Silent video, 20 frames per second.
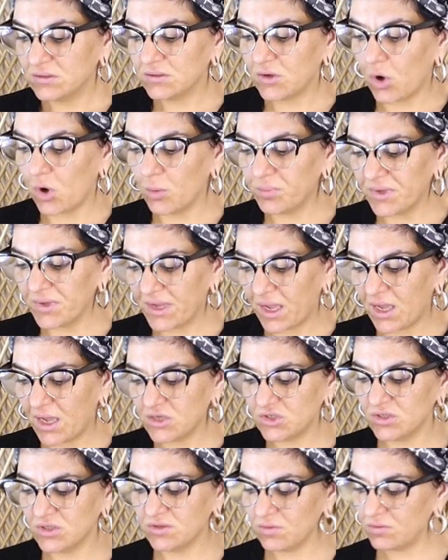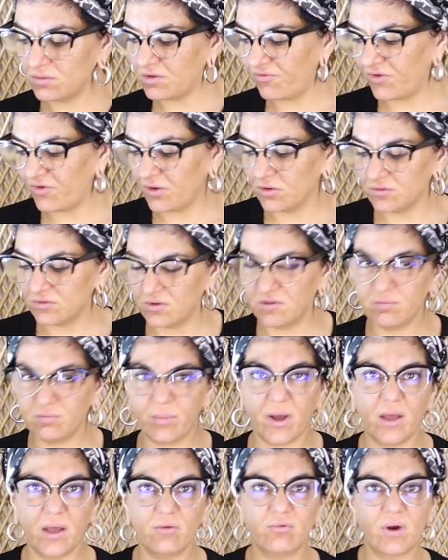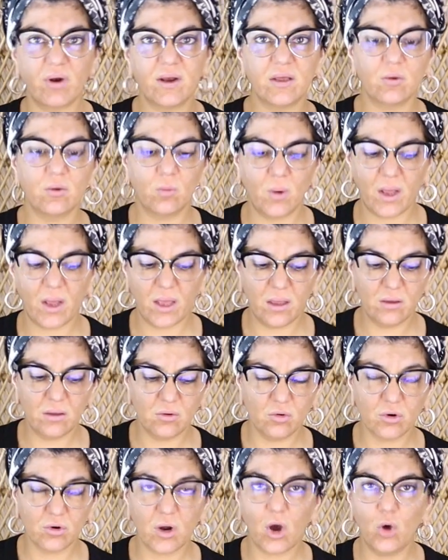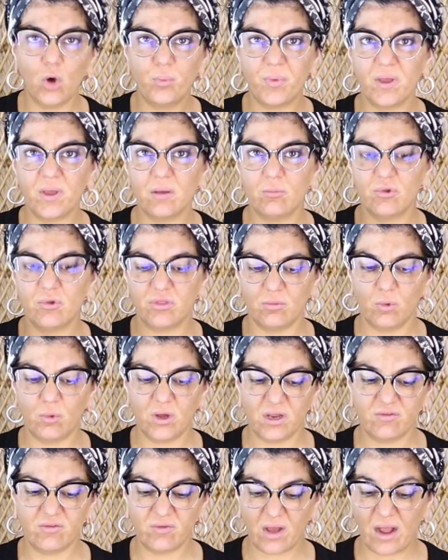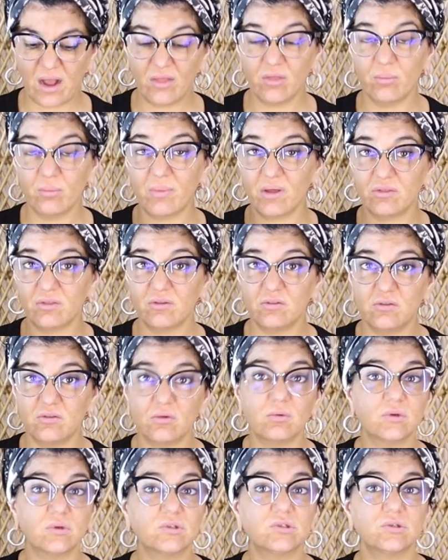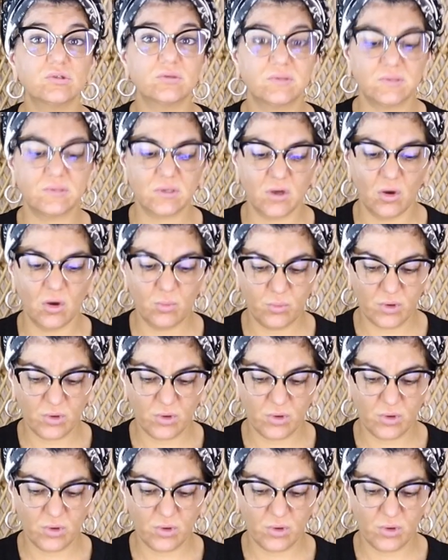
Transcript: complications or difficulties by running away or coping with whatever other methods you would choose to cope